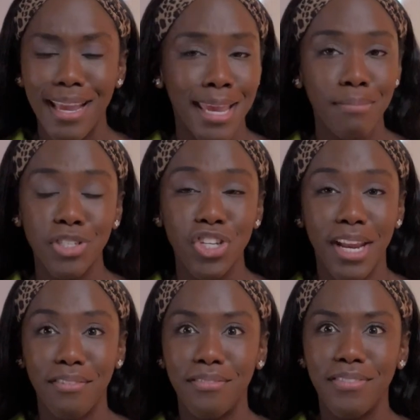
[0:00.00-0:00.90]
I came to
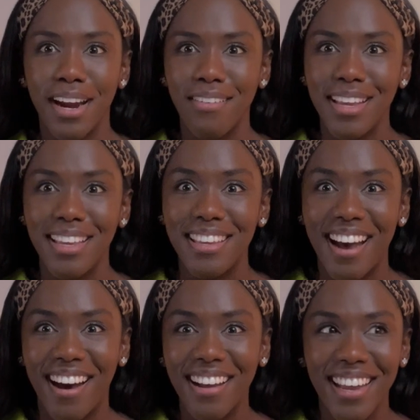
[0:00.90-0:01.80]
China very
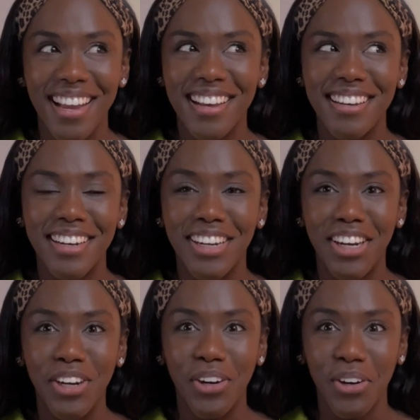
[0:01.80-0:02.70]
young, like
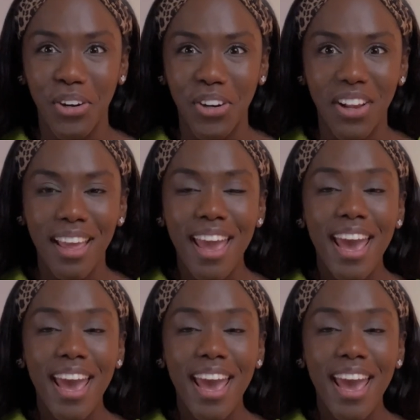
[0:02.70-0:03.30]
a girl,